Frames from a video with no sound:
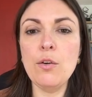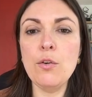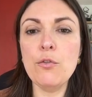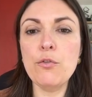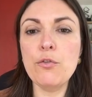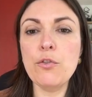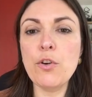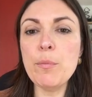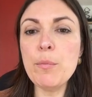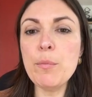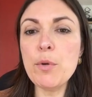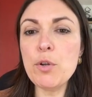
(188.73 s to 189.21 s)

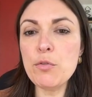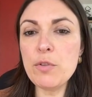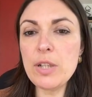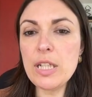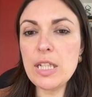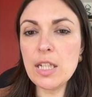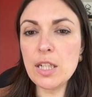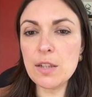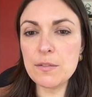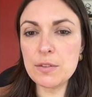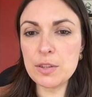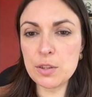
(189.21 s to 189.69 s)
From a
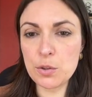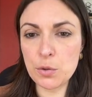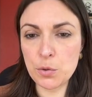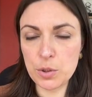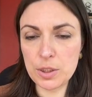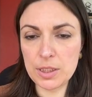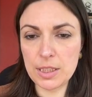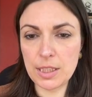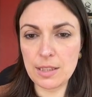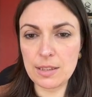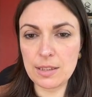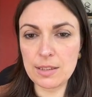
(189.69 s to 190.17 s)
reading of
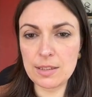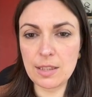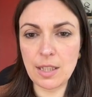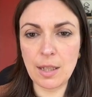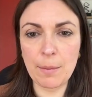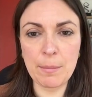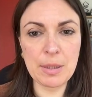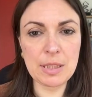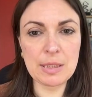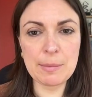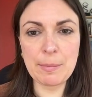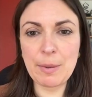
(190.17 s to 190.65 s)
sources,
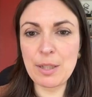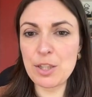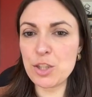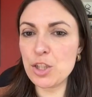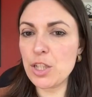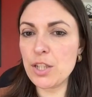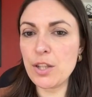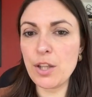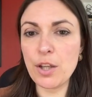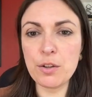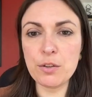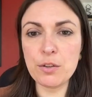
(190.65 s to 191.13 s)

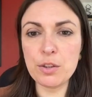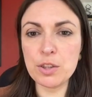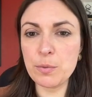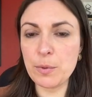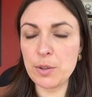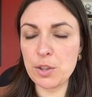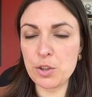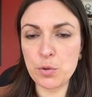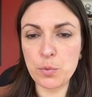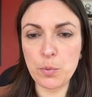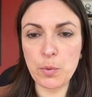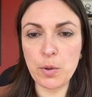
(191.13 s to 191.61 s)
especially those
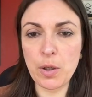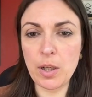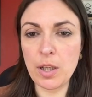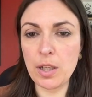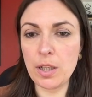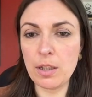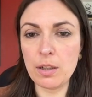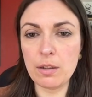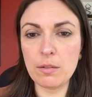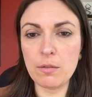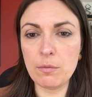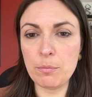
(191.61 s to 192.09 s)
which
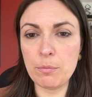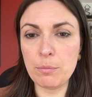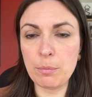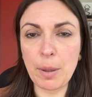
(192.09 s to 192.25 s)
were